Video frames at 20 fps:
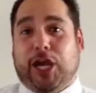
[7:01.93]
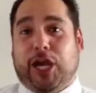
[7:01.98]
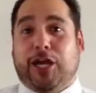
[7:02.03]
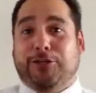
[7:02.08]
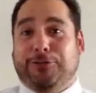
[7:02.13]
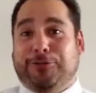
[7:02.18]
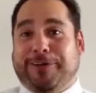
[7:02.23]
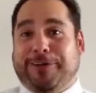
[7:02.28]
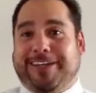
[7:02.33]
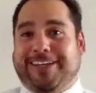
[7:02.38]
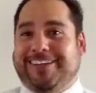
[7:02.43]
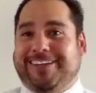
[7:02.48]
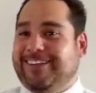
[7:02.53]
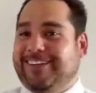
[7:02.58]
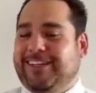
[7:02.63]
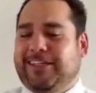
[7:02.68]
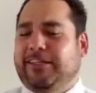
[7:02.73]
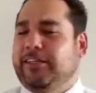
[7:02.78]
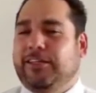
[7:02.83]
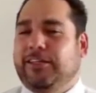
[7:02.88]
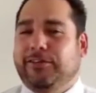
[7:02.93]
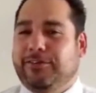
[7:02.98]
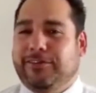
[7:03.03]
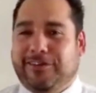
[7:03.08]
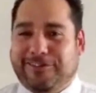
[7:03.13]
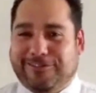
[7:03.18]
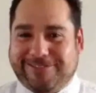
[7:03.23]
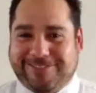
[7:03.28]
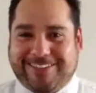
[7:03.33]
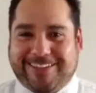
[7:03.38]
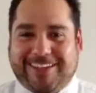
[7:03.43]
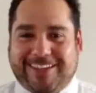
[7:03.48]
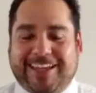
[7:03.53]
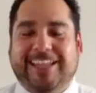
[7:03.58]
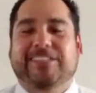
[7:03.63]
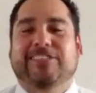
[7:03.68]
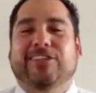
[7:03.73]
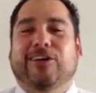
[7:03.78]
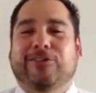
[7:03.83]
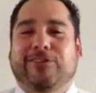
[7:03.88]
Yahoo it"? You don't.
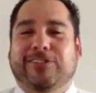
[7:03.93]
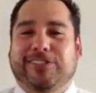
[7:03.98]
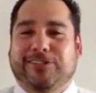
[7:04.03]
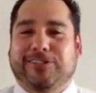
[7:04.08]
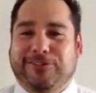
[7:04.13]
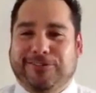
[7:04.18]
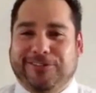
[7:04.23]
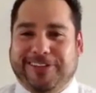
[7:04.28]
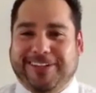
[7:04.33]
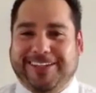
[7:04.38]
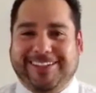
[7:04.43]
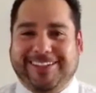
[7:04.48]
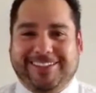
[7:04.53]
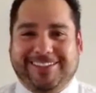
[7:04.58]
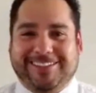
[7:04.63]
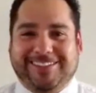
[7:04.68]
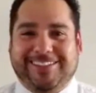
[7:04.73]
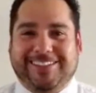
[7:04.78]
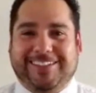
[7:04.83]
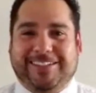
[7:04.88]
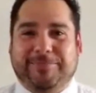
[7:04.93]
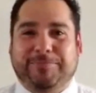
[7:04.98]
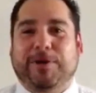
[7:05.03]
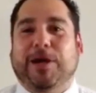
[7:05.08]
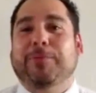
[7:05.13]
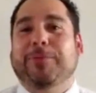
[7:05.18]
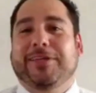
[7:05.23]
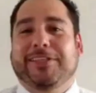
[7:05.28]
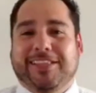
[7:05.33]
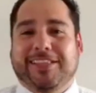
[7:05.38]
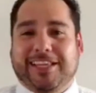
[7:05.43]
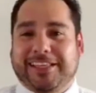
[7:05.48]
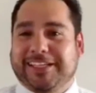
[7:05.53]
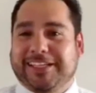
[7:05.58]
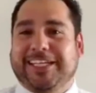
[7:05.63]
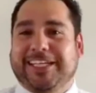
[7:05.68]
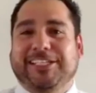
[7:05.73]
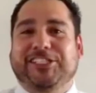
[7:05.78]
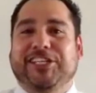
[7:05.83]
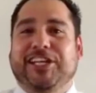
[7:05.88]
It's always Google it. Probably
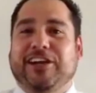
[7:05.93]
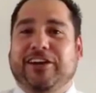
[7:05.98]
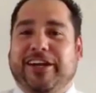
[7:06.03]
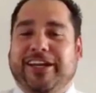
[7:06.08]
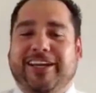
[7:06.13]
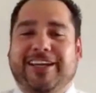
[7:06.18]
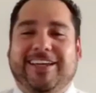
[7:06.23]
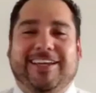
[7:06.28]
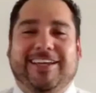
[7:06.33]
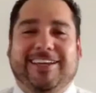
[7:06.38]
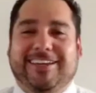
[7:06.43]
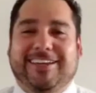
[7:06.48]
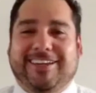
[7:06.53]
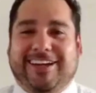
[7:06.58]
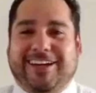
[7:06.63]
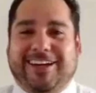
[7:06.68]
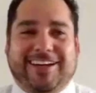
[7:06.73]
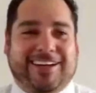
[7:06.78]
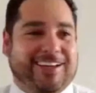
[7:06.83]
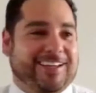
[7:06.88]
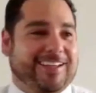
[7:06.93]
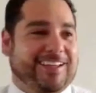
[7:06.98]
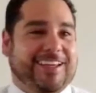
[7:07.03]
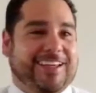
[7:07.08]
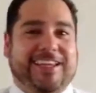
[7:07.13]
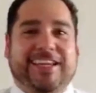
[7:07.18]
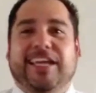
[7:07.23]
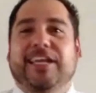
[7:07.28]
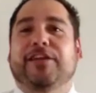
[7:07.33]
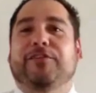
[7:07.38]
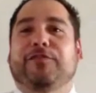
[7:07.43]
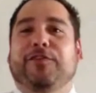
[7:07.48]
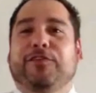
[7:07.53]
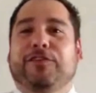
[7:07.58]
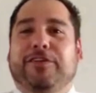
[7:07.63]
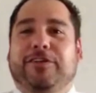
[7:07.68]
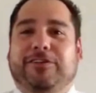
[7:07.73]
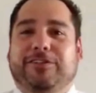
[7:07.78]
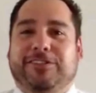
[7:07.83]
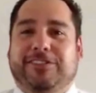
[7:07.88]
in the dictionary, in a
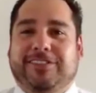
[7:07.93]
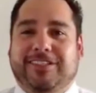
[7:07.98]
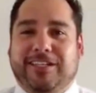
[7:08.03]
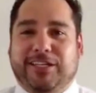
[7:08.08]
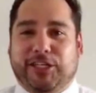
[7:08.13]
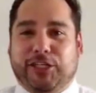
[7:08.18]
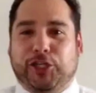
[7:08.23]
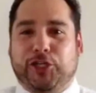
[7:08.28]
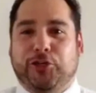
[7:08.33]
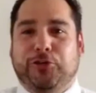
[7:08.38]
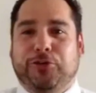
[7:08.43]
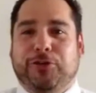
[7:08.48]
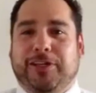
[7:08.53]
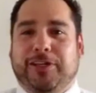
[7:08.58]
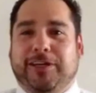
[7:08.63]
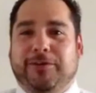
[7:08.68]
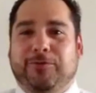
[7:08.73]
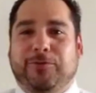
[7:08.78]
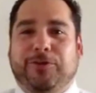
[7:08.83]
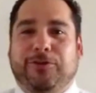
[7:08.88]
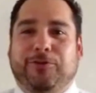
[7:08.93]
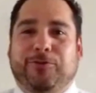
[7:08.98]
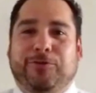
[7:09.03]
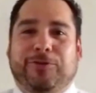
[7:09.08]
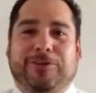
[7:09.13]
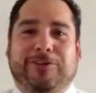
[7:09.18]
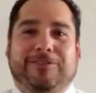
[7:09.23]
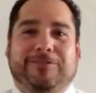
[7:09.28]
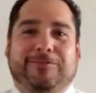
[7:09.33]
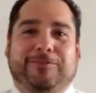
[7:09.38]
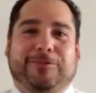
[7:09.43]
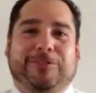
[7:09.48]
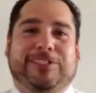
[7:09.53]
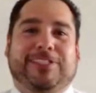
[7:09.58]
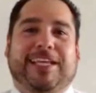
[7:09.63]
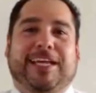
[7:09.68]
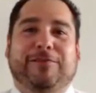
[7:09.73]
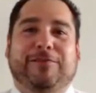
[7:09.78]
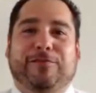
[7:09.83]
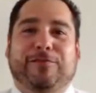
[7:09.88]
few years, Google it
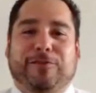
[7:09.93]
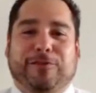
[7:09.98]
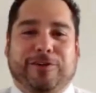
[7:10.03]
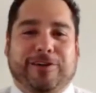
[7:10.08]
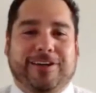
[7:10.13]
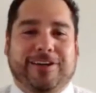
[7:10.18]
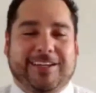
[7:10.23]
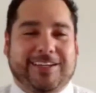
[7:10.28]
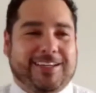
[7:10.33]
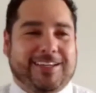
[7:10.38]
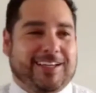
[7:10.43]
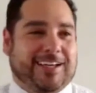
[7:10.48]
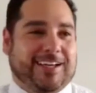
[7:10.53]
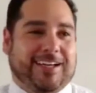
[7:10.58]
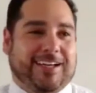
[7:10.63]
will stand for